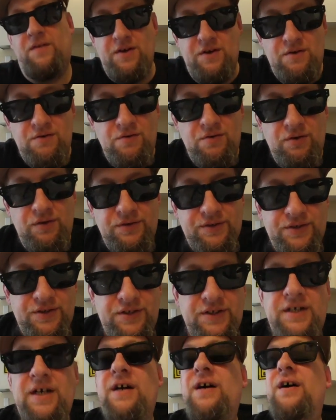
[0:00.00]
the noodles
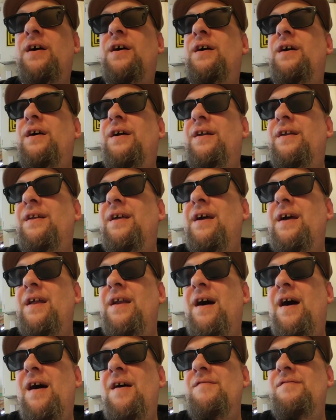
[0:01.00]
are done, and
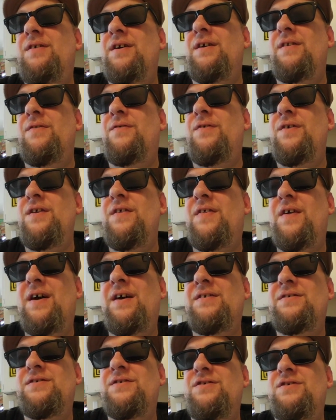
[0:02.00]
I've done
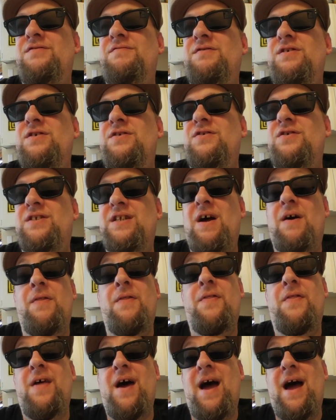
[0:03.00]
3,000 reviews. Now
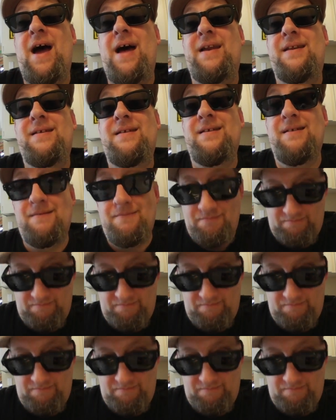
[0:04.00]
that